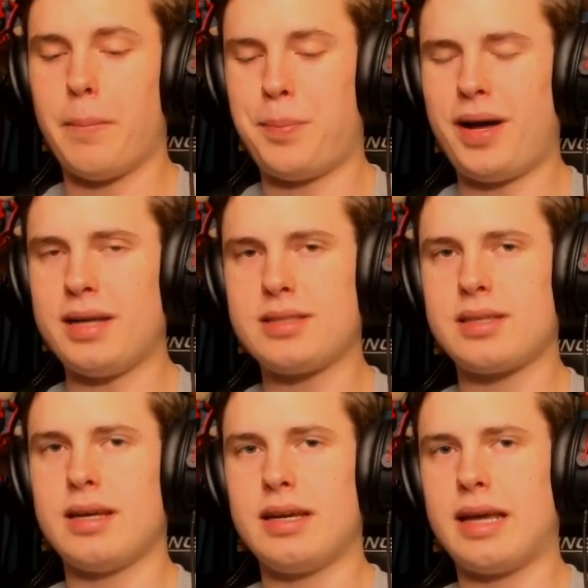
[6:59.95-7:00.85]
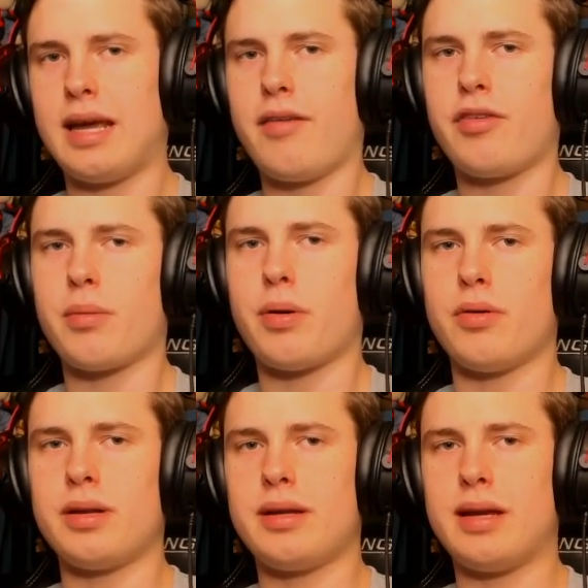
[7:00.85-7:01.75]
But if your
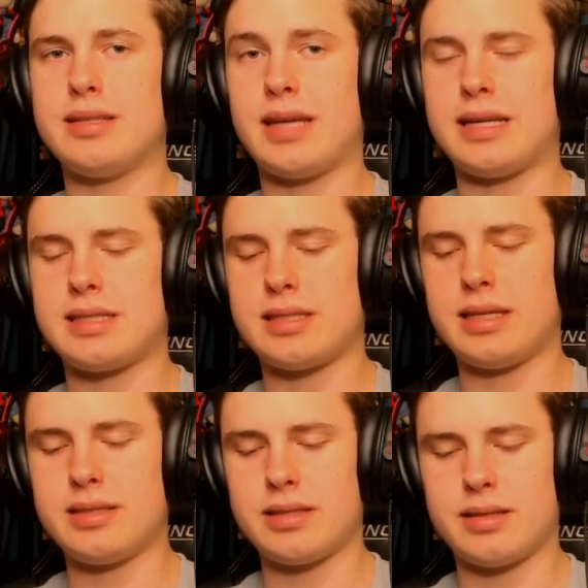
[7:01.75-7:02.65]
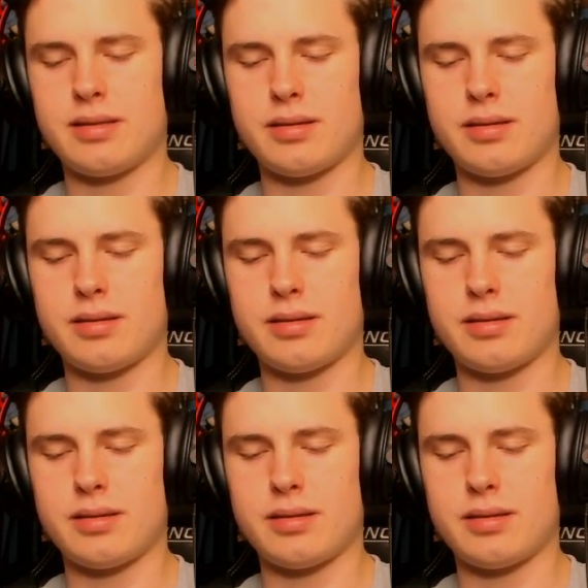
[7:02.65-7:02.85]
opponent is a seasoned